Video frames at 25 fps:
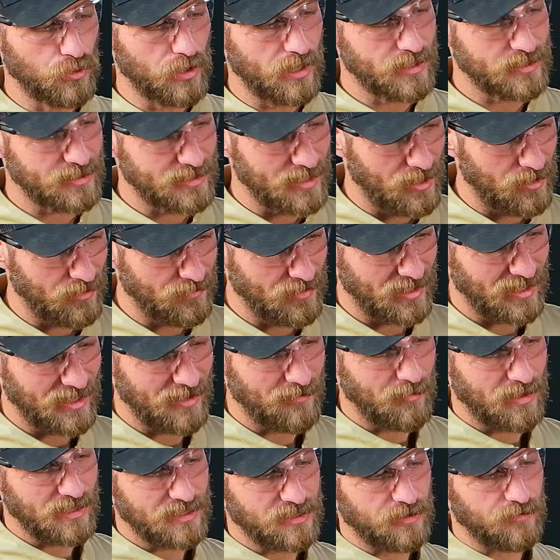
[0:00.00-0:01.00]
rest out, and then
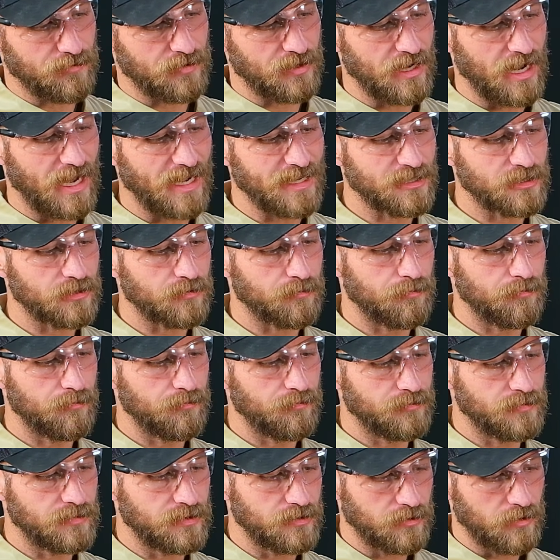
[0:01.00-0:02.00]
give myself a nice,
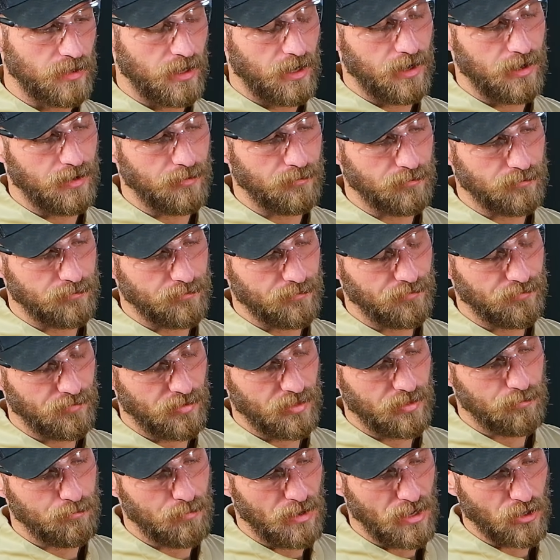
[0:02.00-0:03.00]

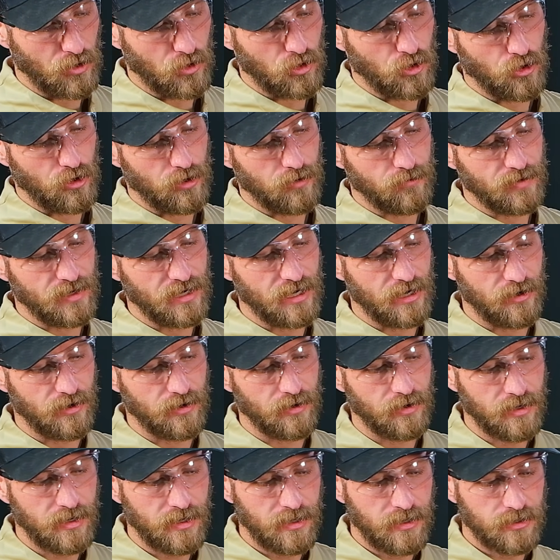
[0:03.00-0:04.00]
better curve in
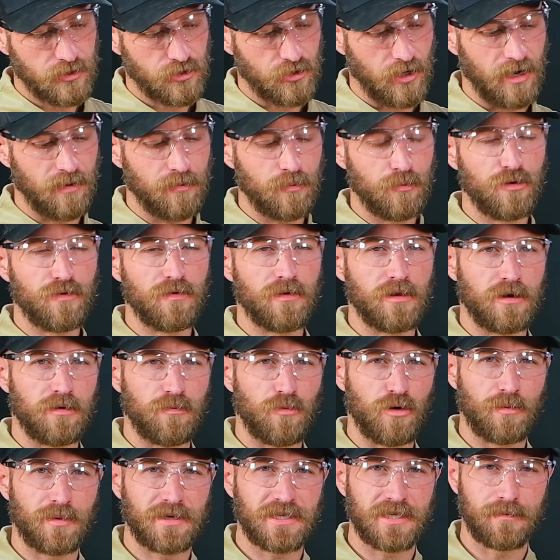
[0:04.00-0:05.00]
here. Try to remove a
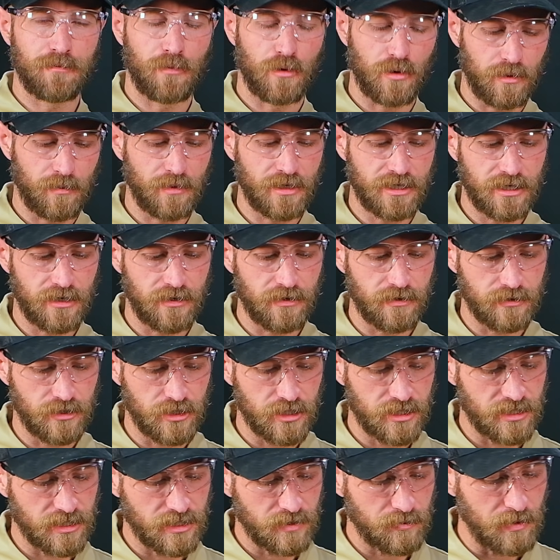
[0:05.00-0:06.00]
little more material
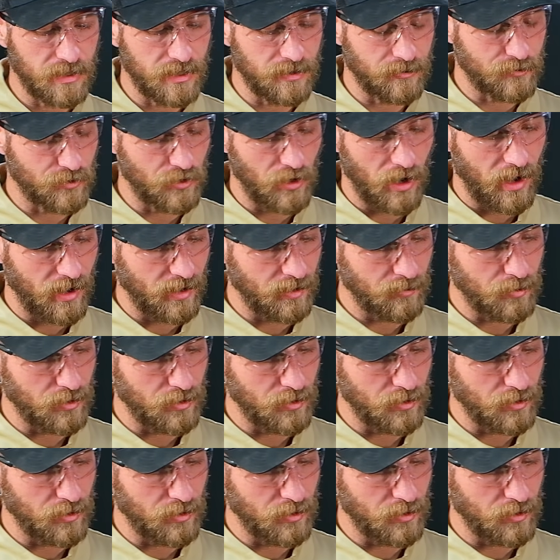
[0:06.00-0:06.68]
just to speed up drying,